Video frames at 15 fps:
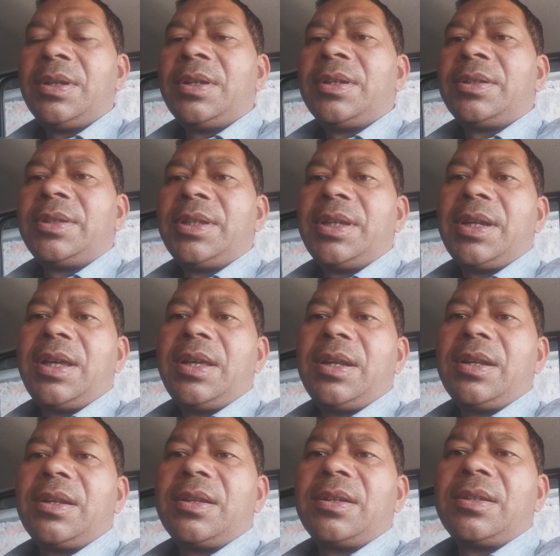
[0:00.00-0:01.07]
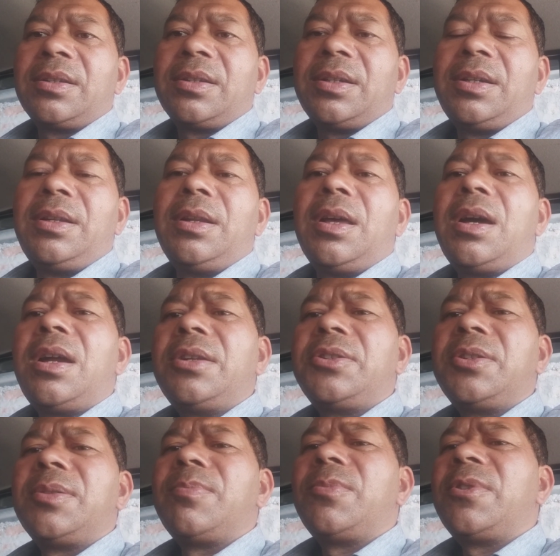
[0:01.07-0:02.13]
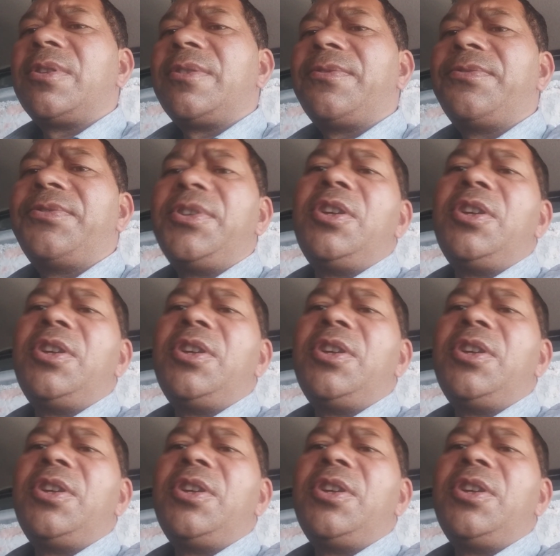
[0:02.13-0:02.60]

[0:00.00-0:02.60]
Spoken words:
there are a large number of free